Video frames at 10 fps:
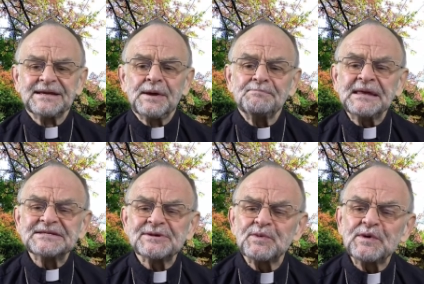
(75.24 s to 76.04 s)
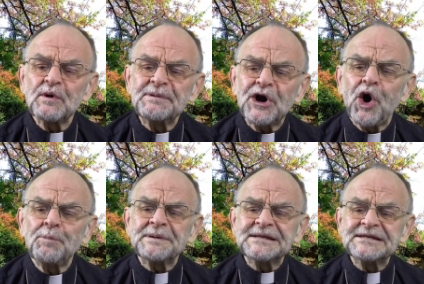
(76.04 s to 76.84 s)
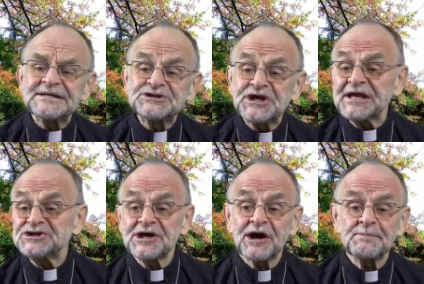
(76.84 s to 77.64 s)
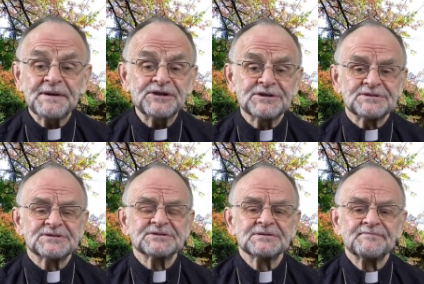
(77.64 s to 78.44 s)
means that we will be open to changing our opinions